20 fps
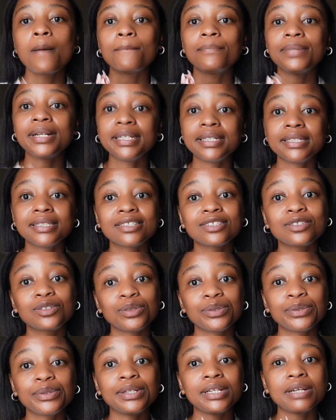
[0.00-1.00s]
please
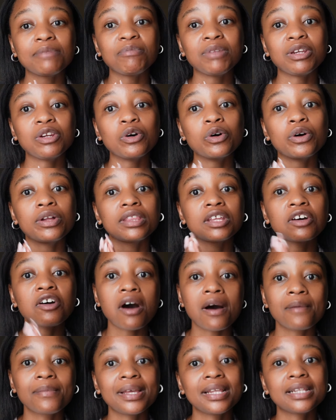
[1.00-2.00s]
do let me know in the
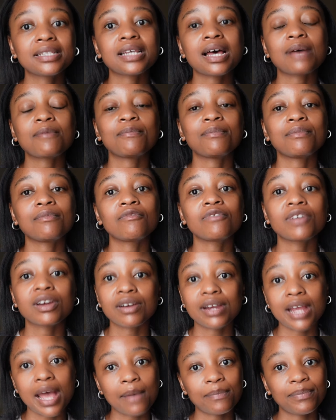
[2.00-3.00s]
comments. I'm
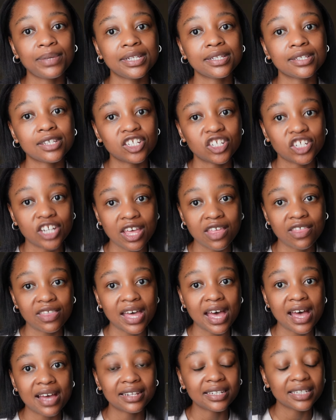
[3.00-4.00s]
very happy to share
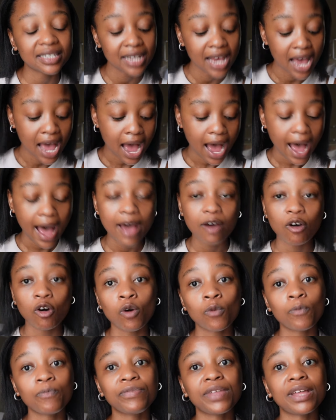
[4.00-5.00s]
that. I
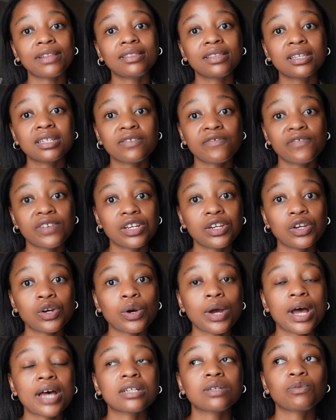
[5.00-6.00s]
hope that this video
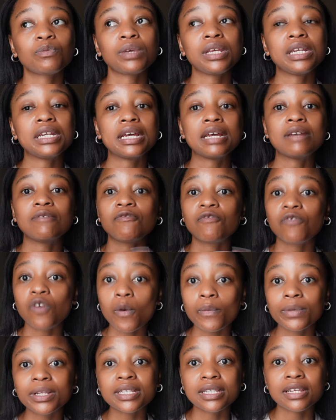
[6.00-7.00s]
has been
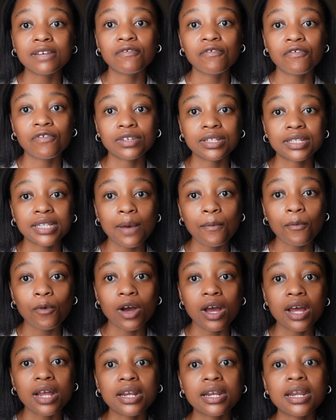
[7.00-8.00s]
informative for
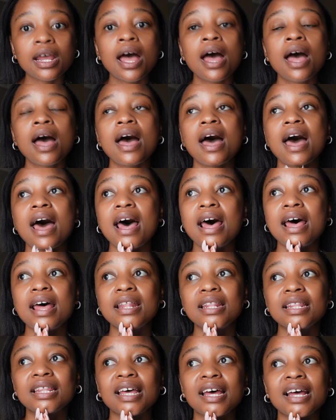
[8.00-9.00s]
someone,
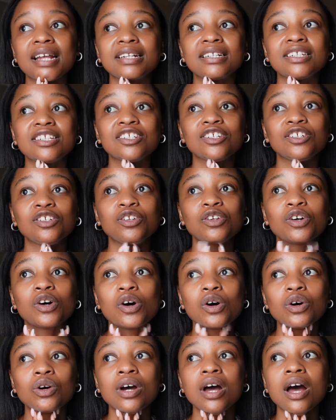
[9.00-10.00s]
and that, you
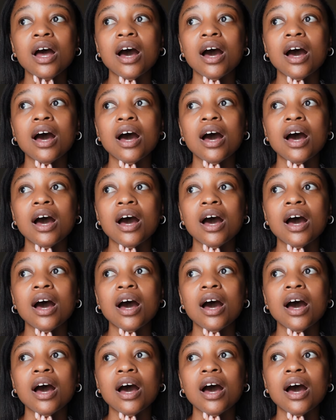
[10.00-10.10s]
know,